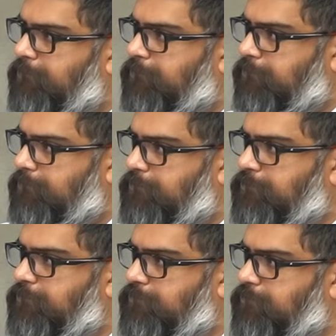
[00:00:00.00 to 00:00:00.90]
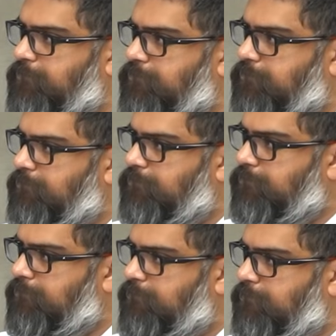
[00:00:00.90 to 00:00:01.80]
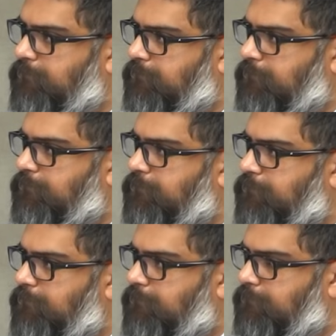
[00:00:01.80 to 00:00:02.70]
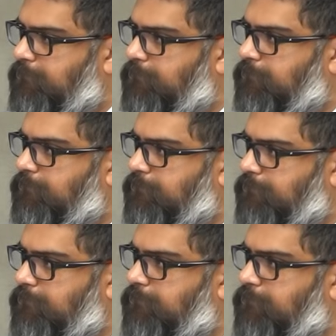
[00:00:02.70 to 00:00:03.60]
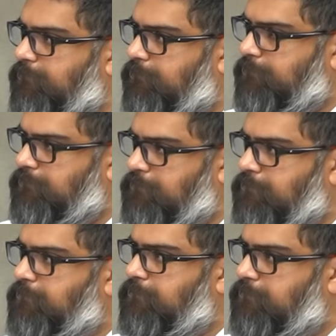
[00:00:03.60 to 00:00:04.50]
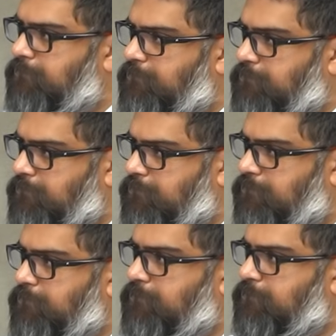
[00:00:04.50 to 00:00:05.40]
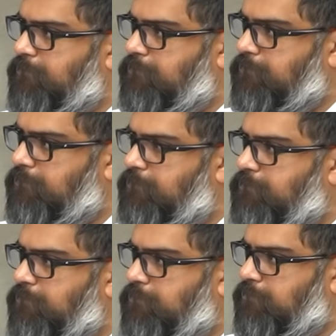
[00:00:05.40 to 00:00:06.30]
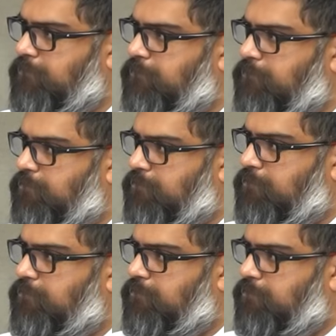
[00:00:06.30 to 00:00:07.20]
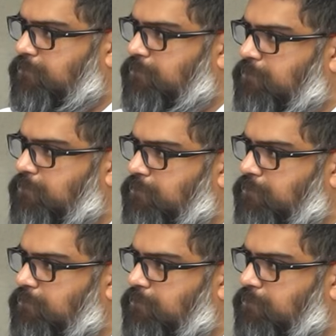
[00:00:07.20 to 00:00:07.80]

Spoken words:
The person shown says nothing.